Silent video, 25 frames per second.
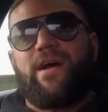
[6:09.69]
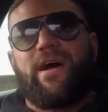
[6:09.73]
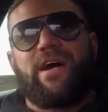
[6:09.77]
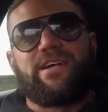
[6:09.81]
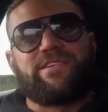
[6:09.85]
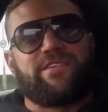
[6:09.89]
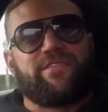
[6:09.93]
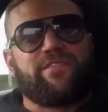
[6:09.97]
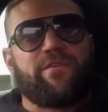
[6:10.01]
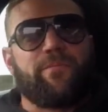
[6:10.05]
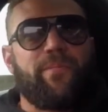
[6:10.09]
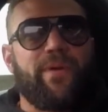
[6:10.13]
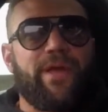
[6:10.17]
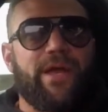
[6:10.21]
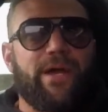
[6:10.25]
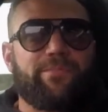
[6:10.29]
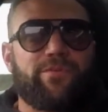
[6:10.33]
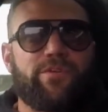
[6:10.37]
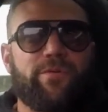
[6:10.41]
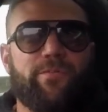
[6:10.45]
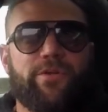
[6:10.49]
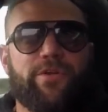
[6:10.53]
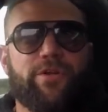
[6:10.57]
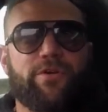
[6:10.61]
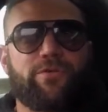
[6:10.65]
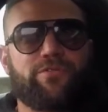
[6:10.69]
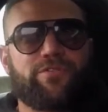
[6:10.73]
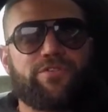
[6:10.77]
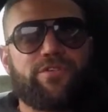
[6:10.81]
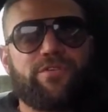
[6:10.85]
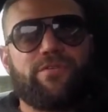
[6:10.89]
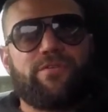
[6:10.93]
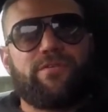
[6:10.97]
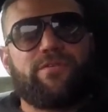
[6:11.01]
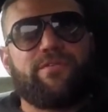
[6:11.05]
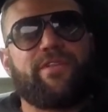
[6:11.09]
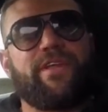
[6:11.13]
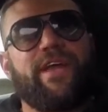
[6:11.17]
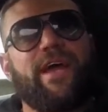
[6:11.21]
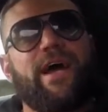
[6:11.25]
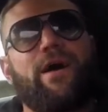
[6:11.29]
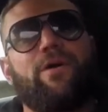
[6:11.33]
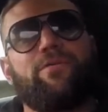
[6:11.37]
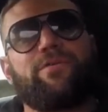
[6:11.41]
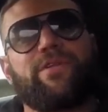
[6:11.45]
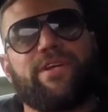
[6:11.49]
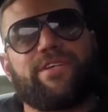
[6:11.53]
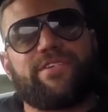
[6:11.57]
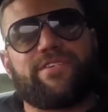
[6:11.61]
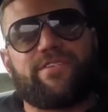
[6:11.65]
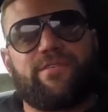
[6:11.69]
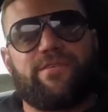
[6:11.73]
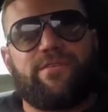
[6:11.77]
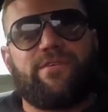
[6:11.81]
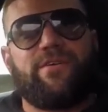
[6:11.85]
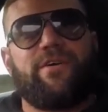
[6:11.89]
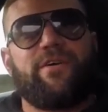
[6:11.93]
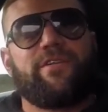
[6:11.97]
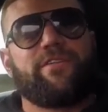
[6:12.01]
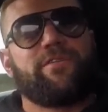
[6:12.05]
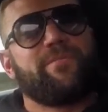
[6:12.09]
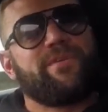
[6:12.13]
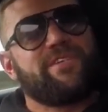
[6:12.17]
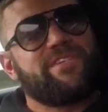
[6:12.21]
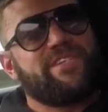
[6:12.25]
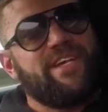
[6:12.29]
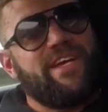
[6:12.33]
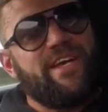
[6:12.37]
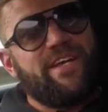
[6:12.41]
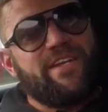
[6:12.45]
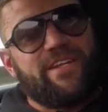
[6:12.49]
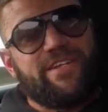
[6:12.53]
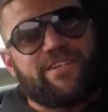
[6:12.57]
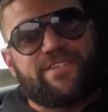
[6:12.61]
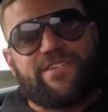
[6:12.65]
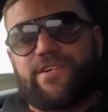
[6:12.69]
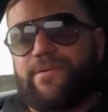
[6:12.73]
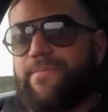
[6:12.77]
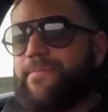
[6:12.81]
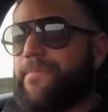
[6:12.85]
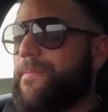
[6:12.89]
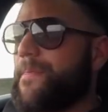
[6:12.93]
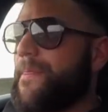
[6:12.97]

as in the BMWs, the Audis, the Mercedes.